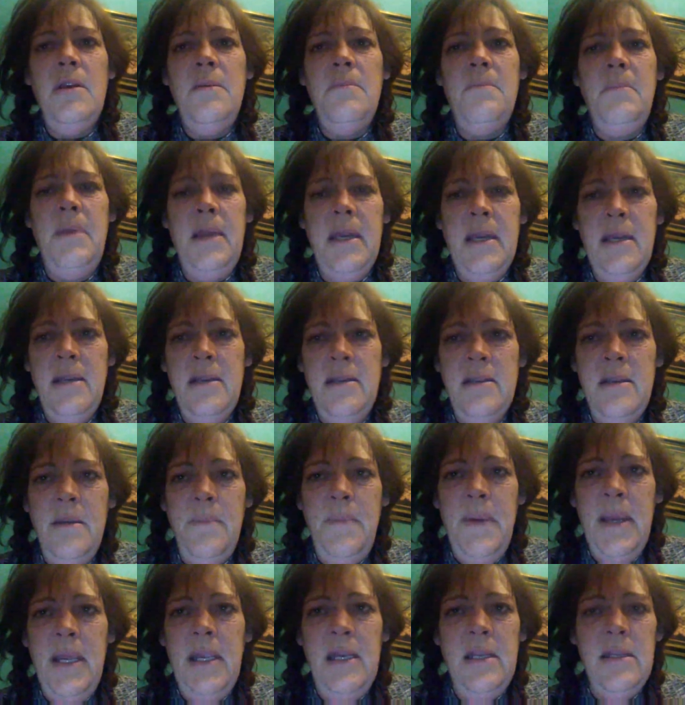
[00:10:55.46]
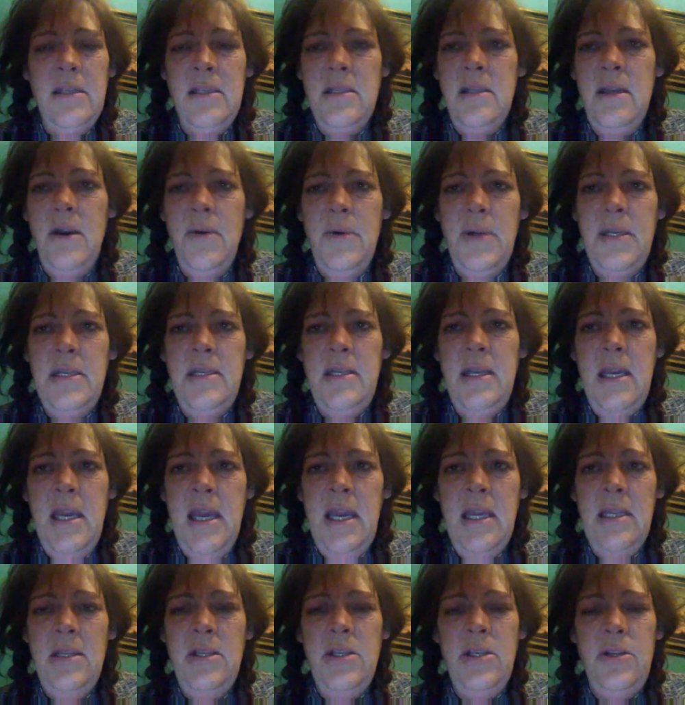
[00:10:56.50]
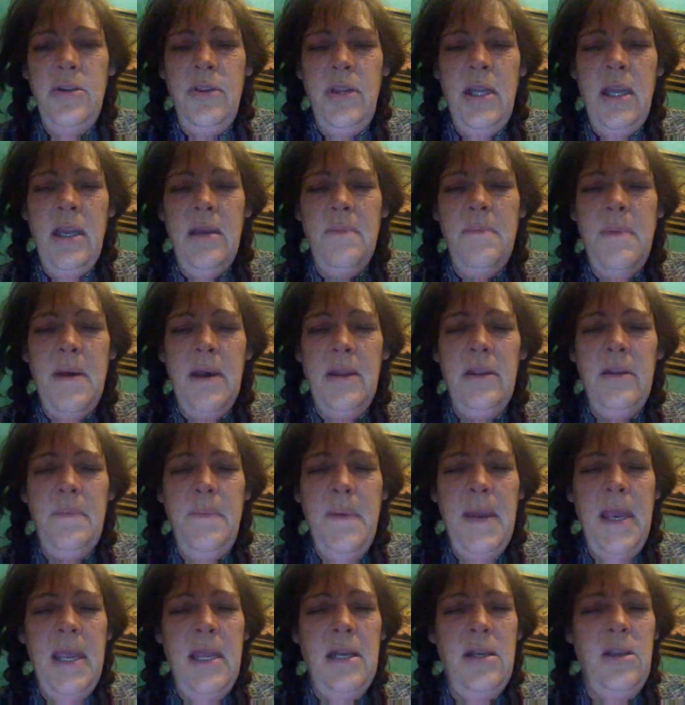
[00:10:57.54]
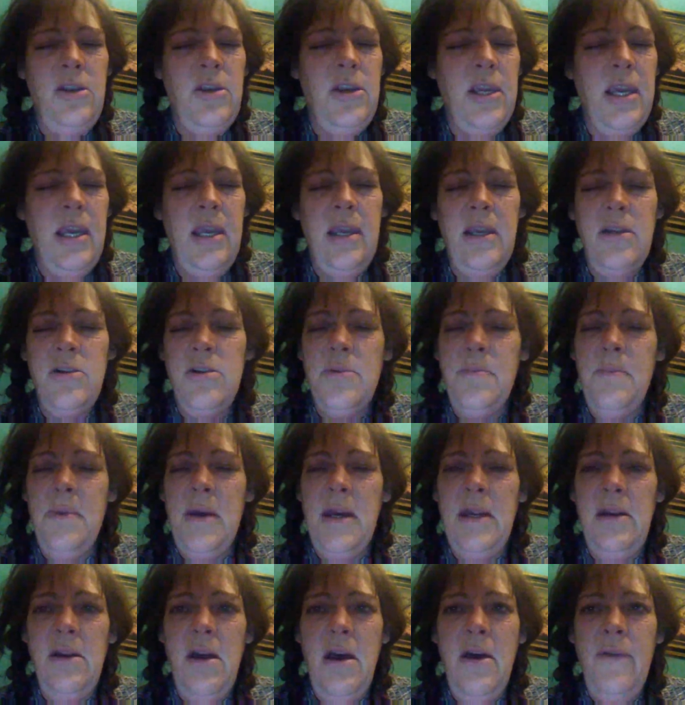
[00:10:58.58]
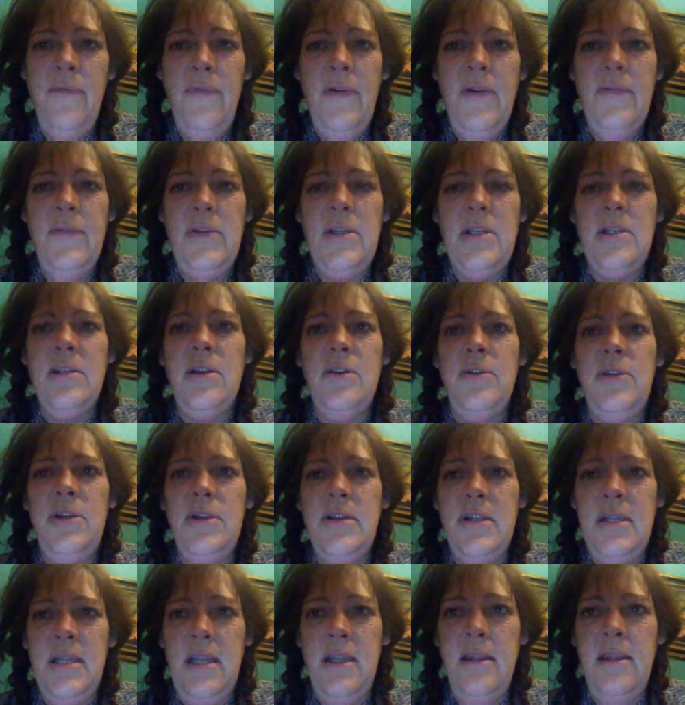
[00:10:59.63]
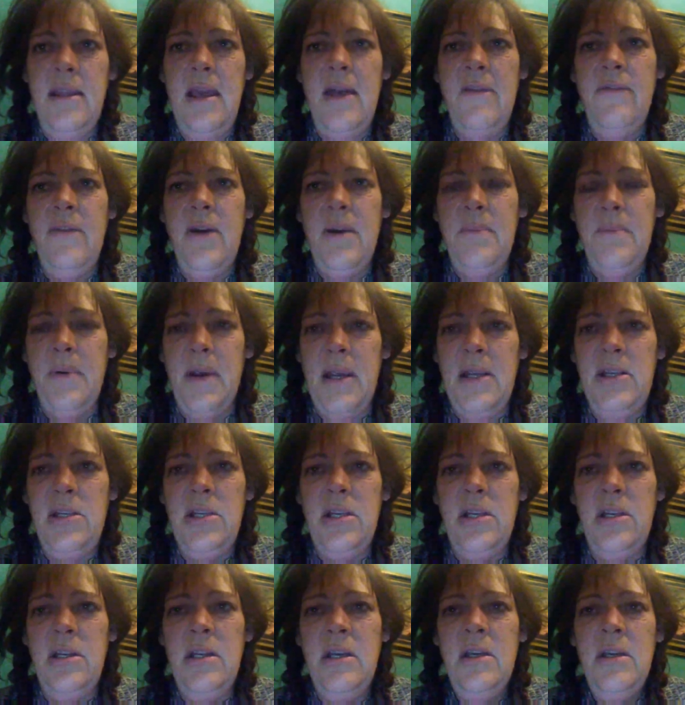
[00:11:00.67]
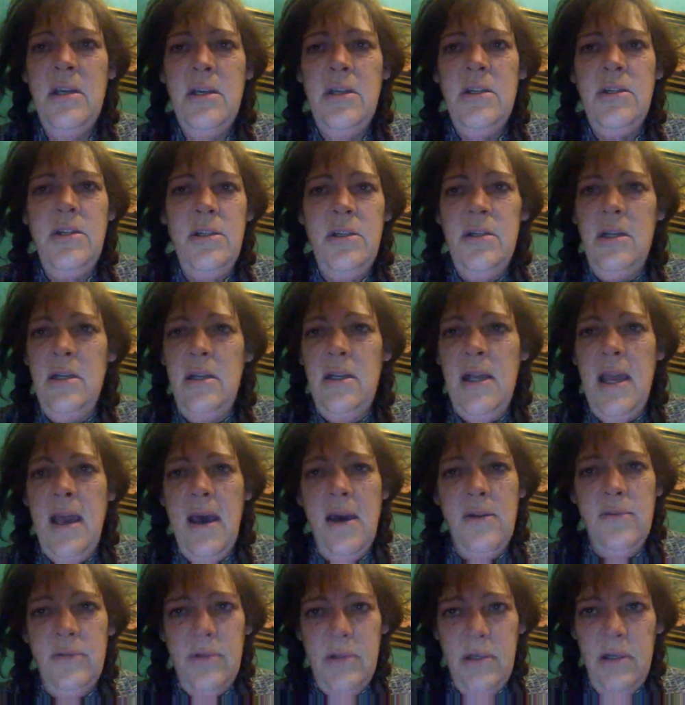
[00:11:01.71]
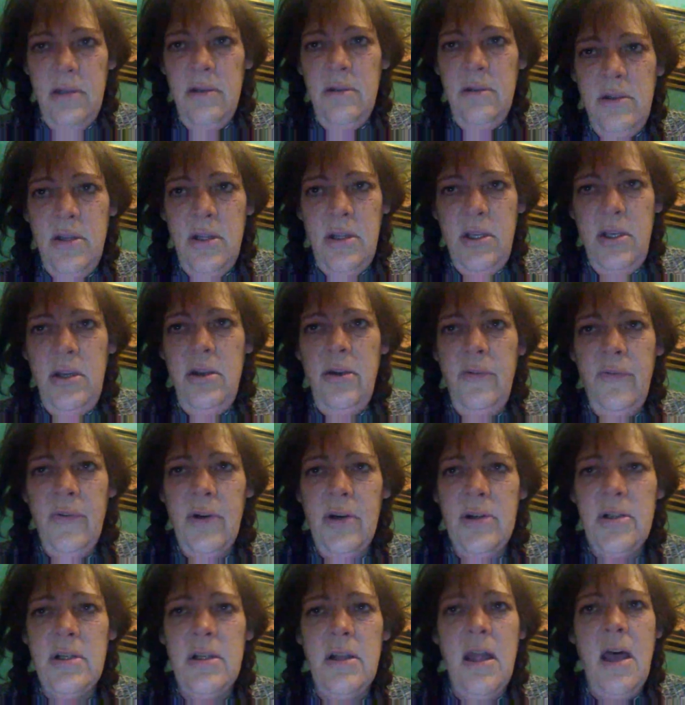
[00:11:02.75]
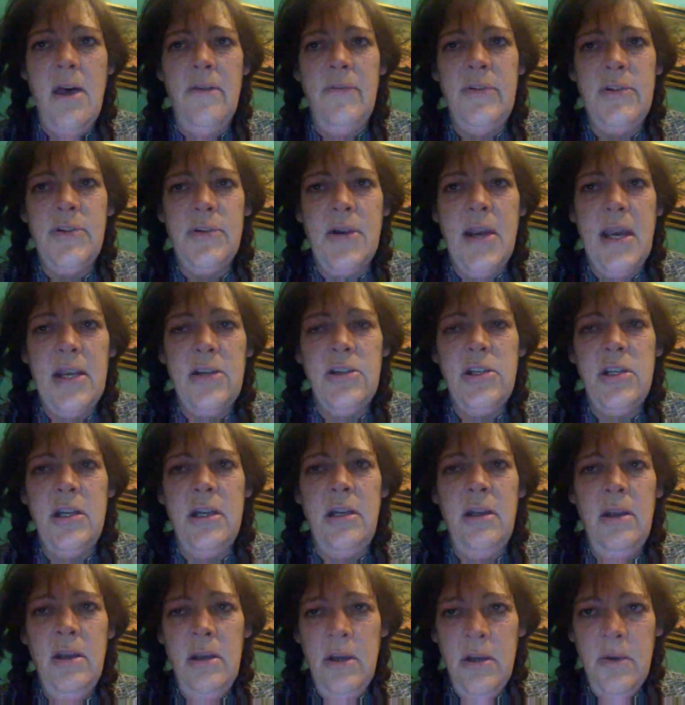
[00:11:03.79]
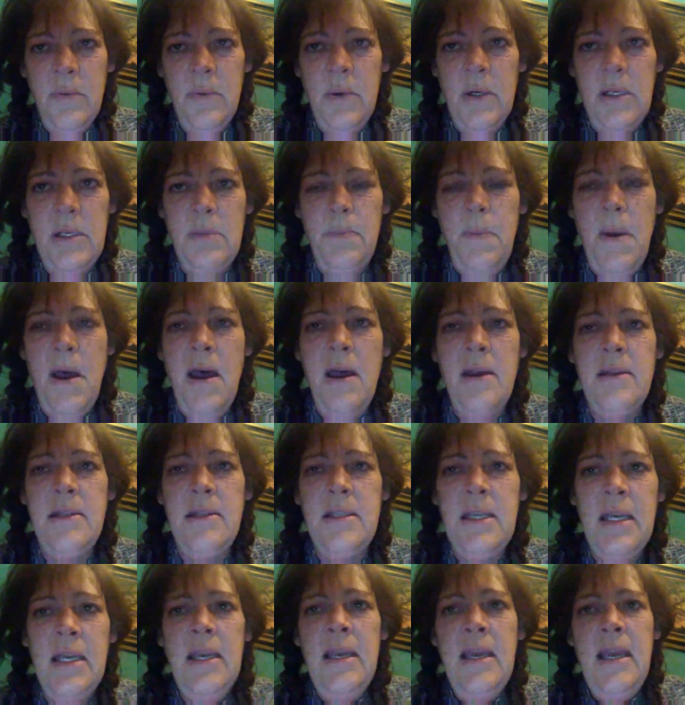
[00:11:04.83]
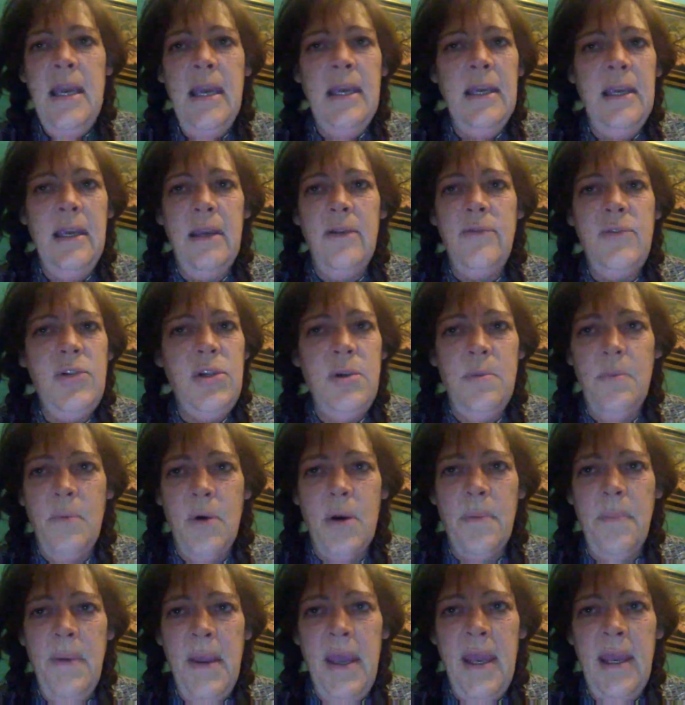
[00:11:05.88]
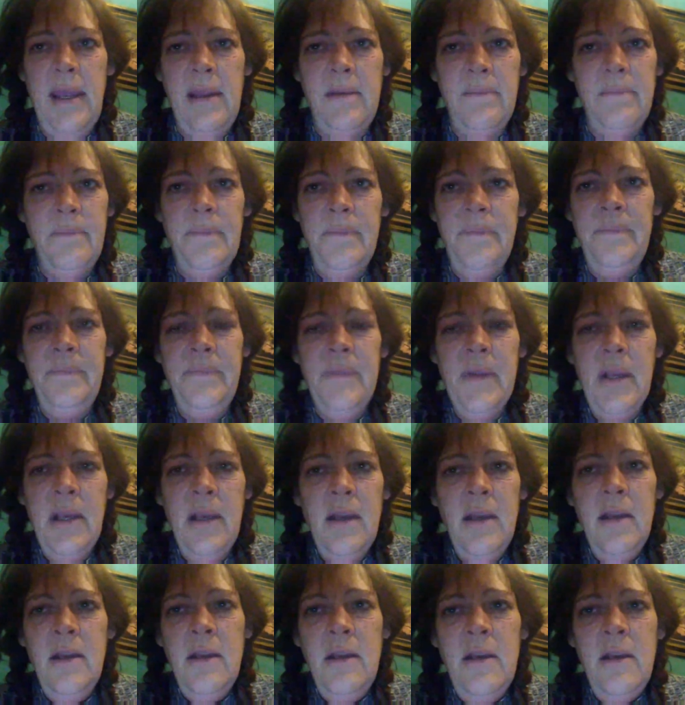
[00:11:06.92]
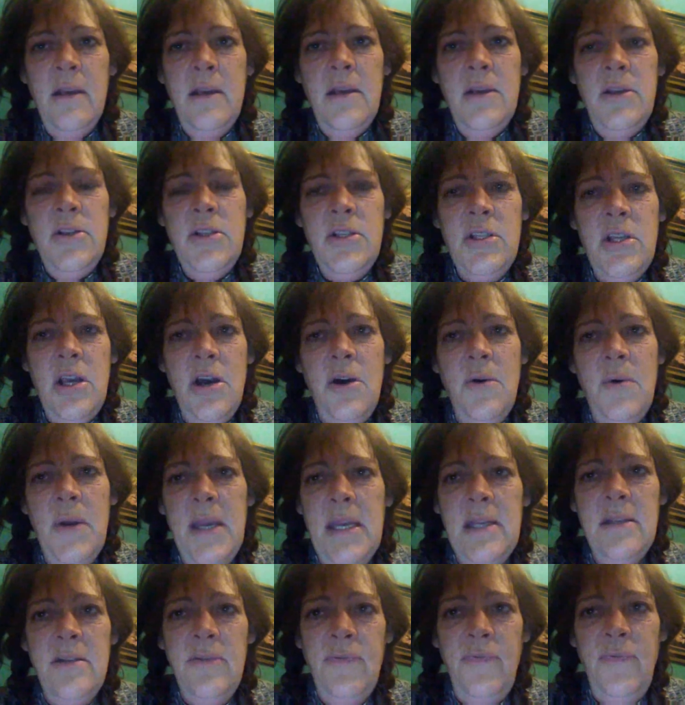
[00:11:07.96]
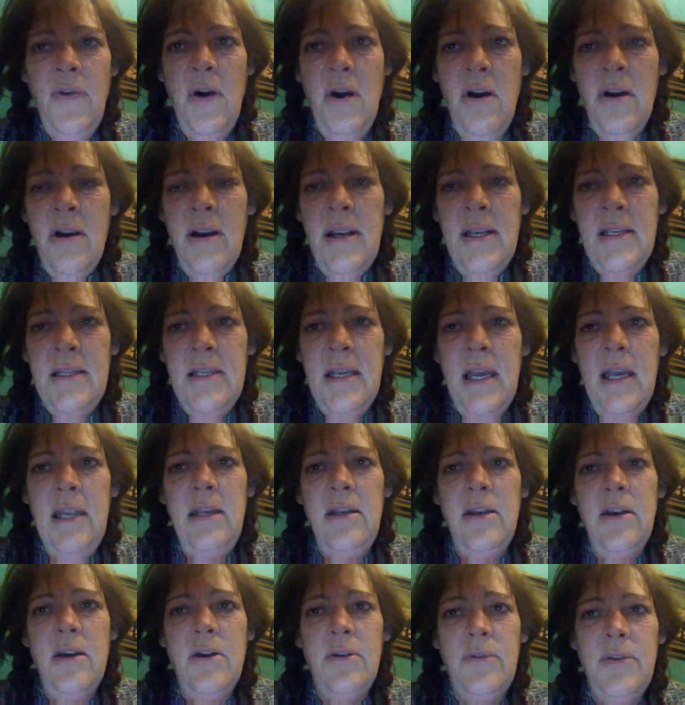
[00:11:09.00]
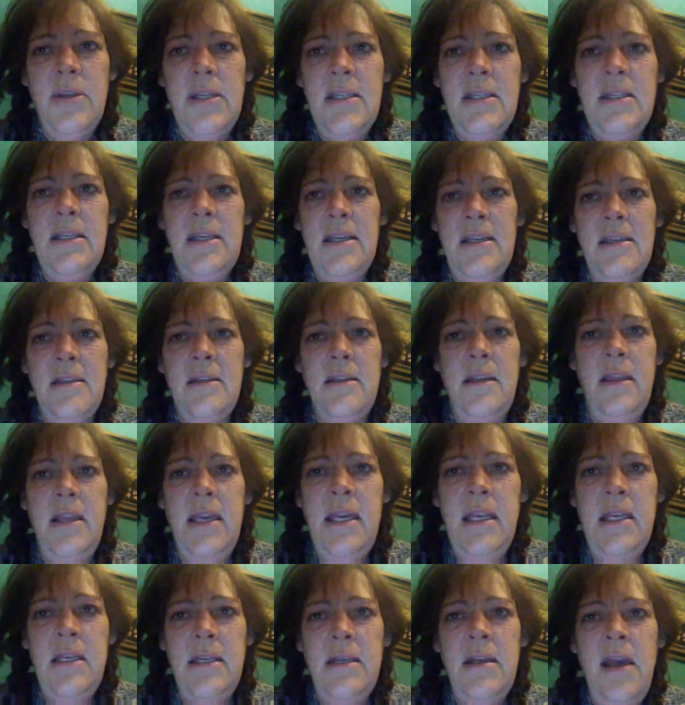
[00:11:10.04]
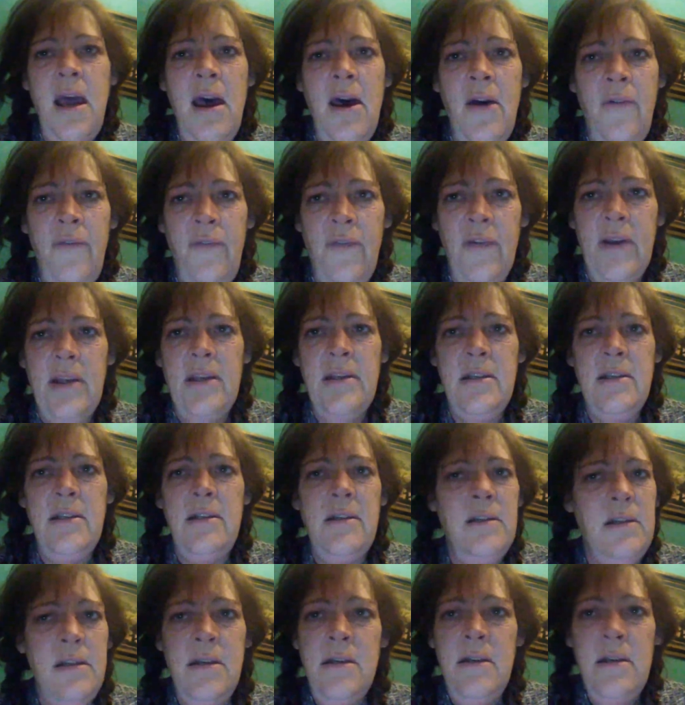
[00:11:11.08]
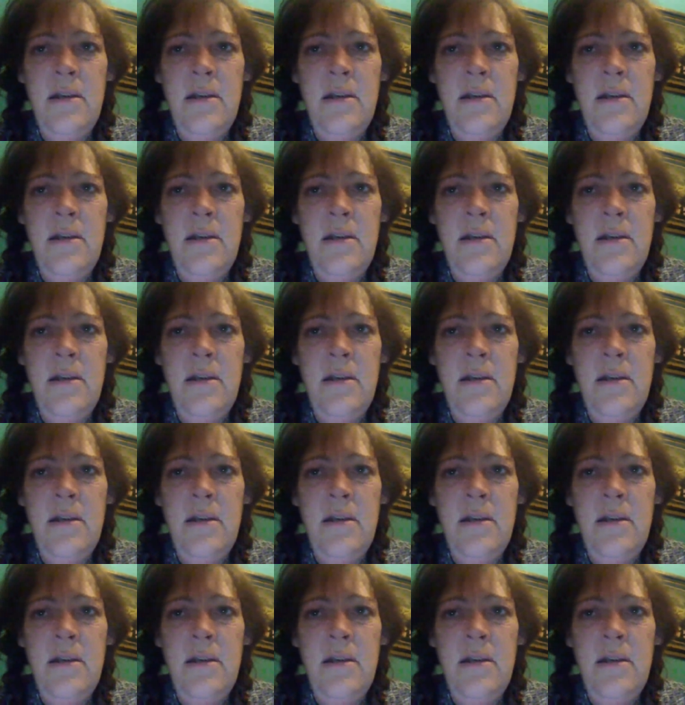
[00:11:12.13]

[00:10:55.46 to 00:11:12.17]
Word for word: because the pain is so intense, you think about the pain and you can't get your mind off of it, so you send that vibration out to the universe. Law of attraction responds and gives you more pain. So as far as I know, this is the toughest